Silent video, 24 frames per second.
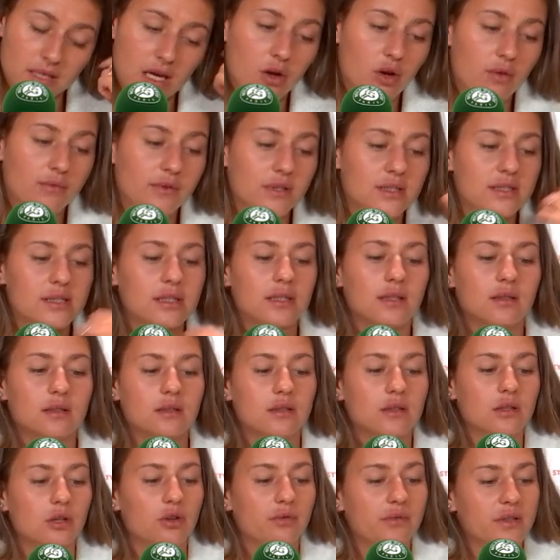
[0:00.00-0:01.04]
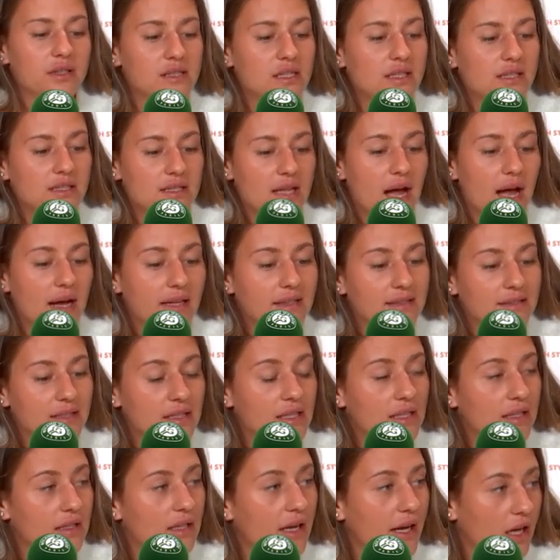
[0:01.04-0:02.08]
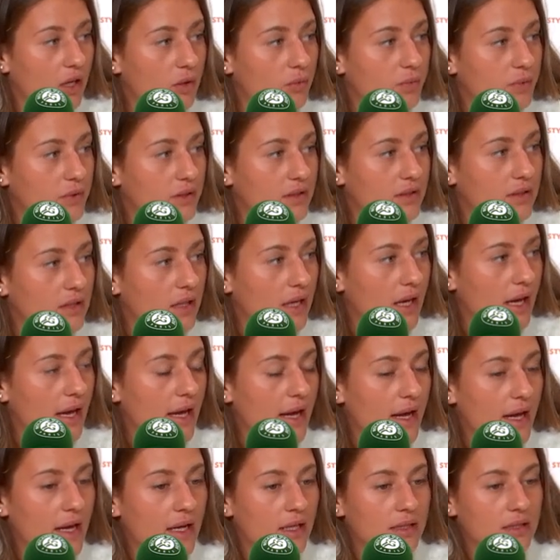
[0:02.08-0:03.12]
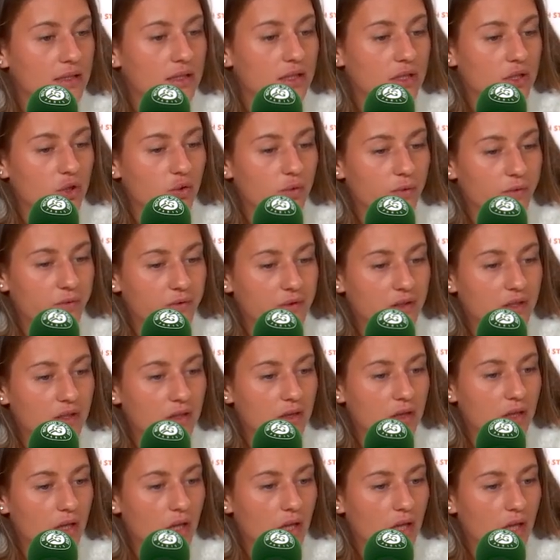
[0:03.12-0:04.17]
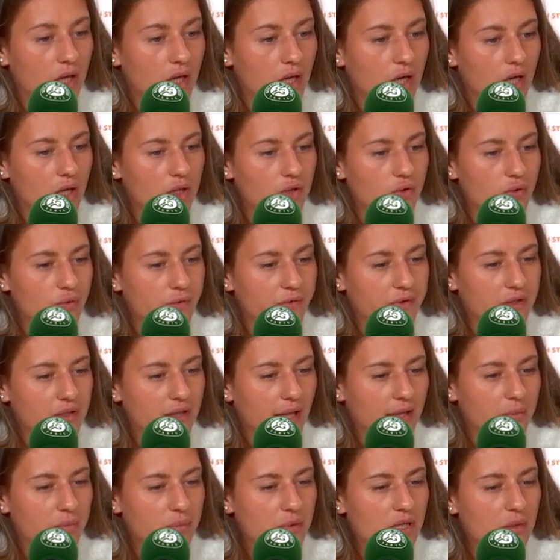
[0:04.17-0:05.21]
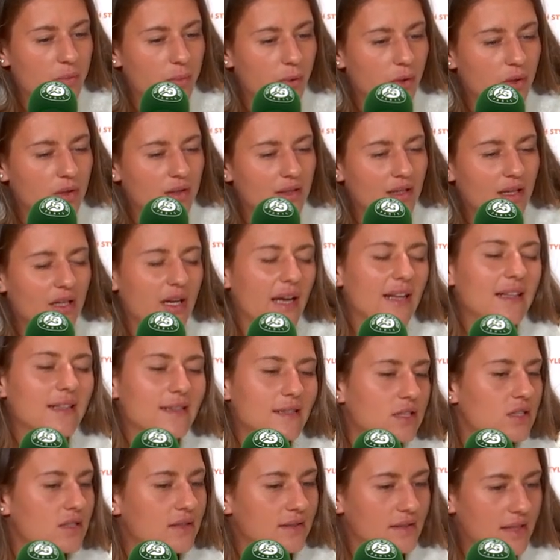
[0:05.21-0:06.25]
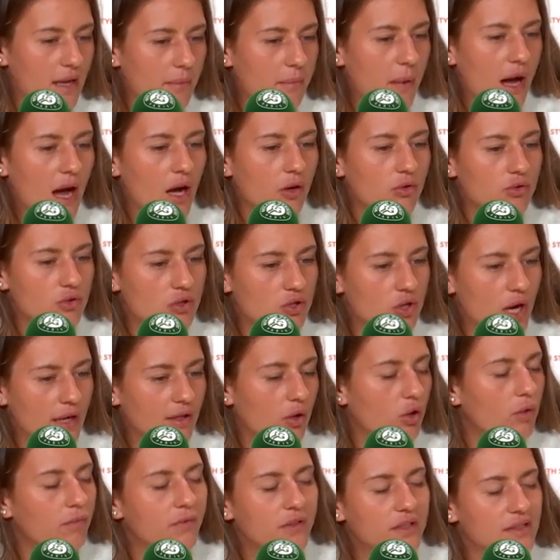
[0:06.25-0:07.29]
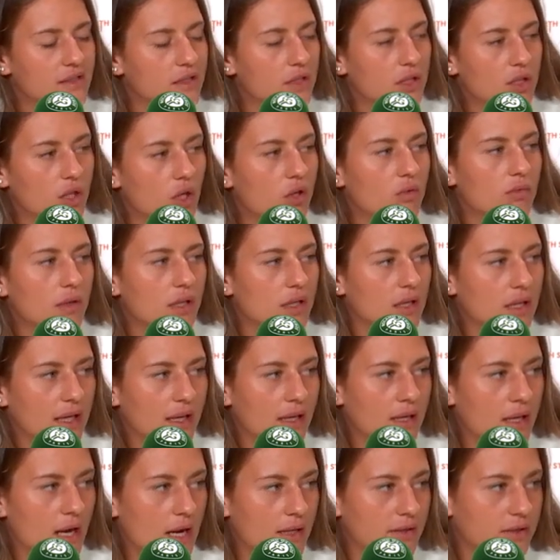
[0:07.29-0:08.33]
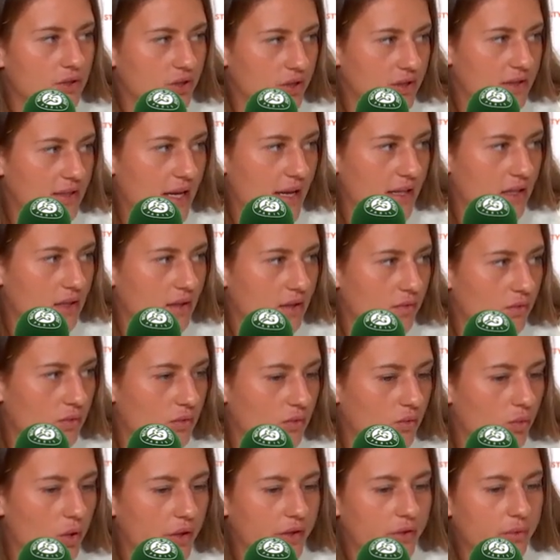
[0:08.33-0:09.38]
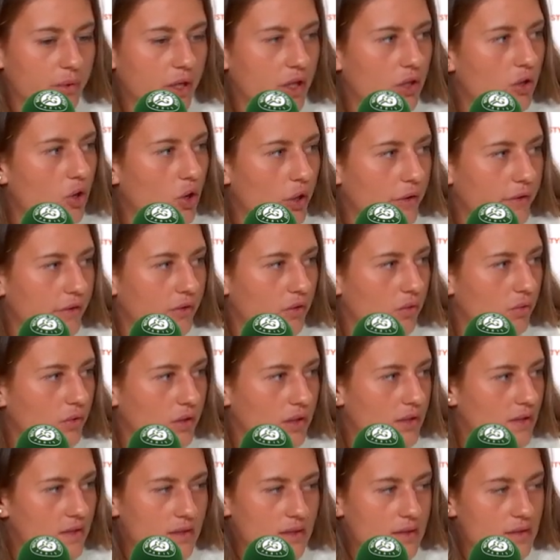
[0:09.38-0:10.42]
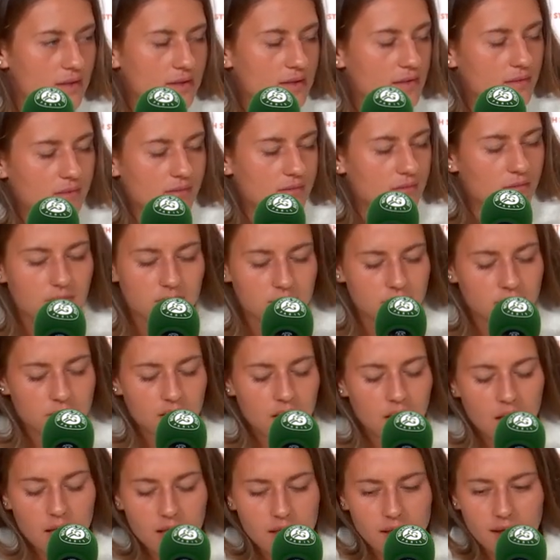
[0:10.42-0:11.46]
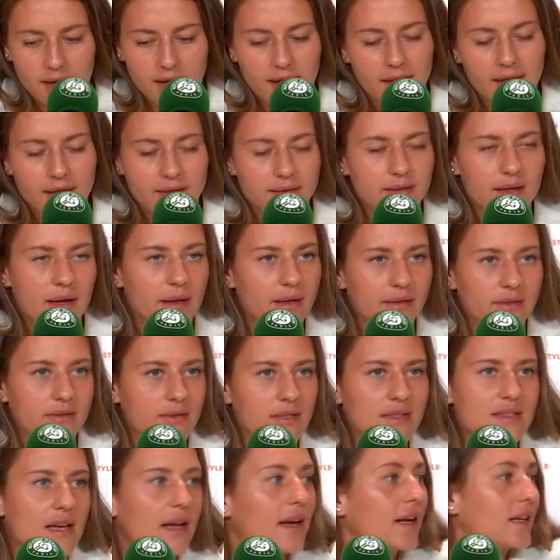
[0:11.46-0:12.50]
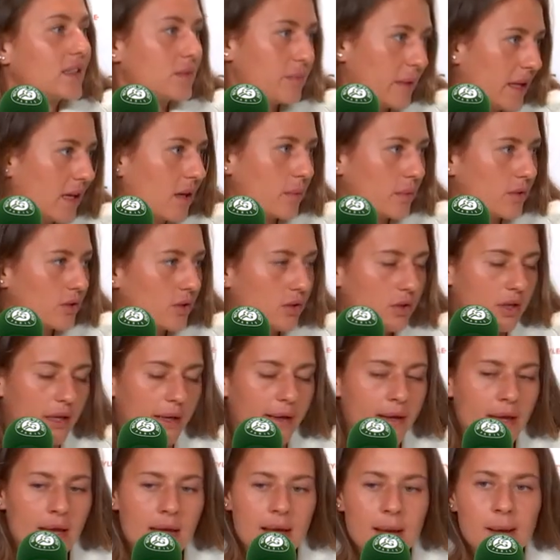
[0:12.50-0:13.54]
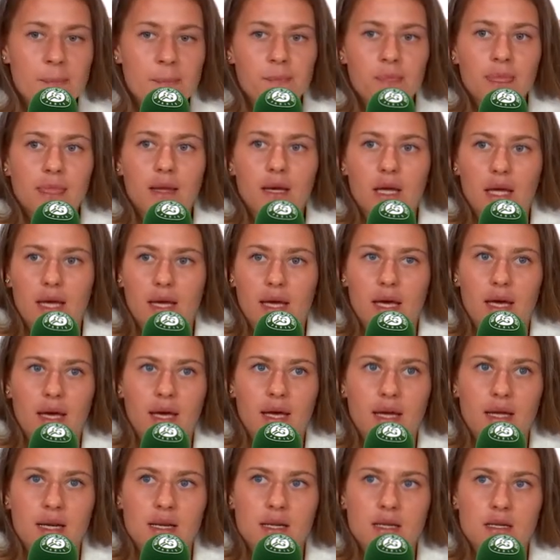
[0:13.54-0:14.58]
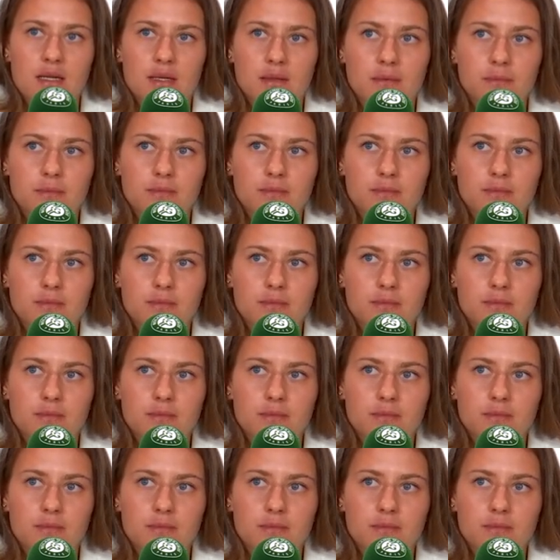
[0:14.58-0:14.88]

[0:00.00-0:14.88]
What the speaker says: obviously it's nice and it helps, and you feel like people at least somehow try. Obviously no one can understand what we are going through. This is it's unexplainable, okay? And